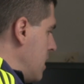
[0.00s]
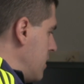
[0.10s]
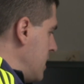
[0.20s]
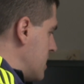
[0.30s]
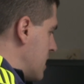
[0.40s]

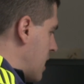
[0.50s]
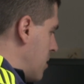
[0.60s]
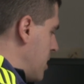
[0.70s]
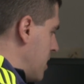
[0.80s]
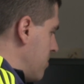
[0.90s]
This is the
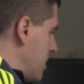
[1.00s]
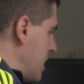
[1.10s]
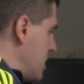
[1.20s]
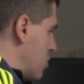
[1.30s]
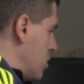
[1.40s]
camera
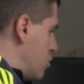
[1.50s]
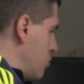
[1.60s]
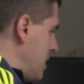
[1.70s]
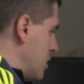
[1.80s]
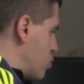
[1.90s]
that is going
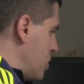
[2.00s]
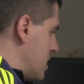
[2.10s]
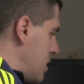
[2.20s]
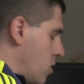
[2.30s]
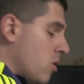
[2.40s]
to be
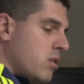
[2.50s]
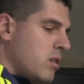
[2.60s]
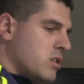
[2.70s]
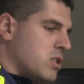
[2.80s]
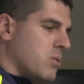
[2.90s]
switched
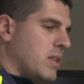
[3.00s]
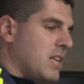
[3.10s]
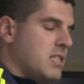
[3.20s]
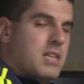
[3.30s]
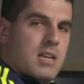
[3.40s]
on, so
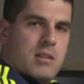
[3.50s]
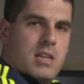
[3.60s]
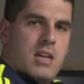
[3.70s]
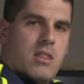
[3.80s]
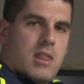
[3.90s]
that is
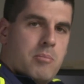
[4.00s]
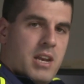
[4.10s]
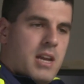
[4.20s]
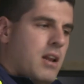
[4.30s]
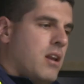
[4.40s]
the
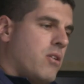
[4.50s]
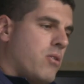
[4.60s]
thumbnail